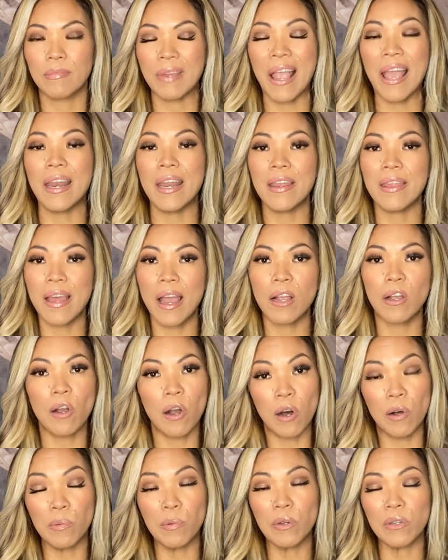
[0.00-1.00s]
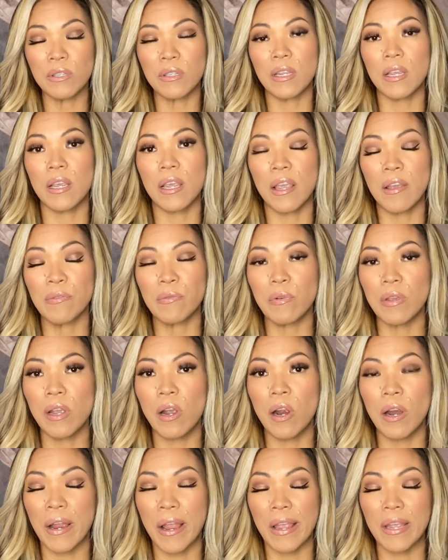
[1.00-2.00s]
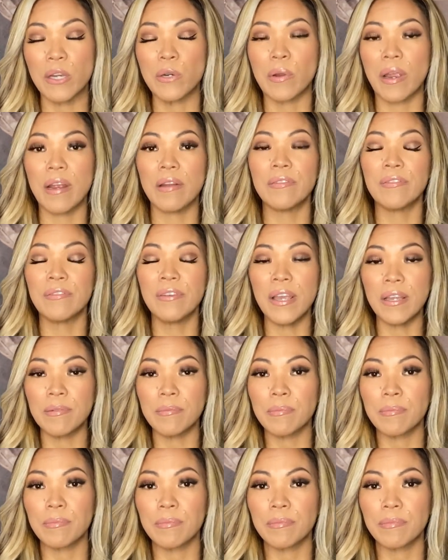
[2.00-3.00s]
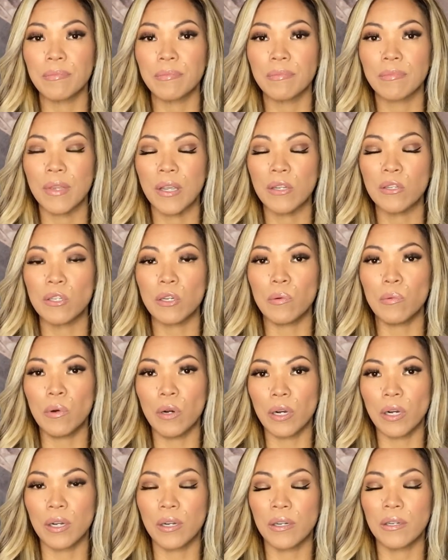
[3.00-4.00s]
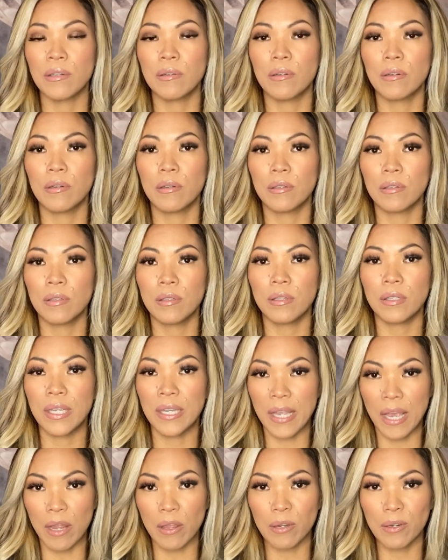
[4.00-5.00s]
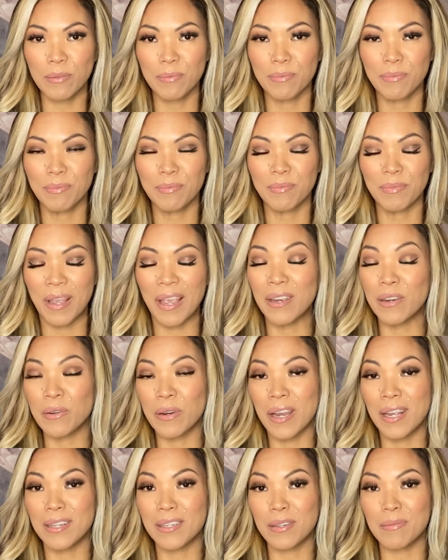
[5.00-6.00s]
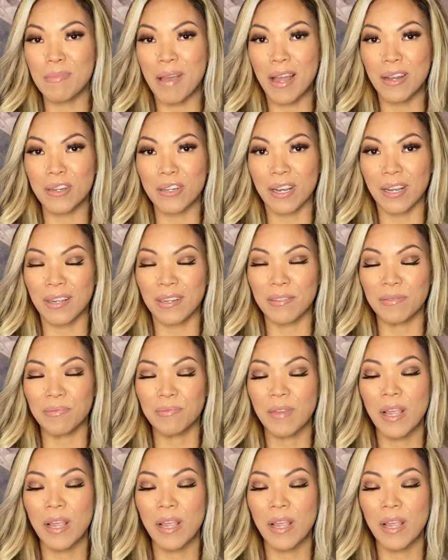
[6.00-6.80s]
and in that call, we'll see if we are a great fit to work together and create some magic.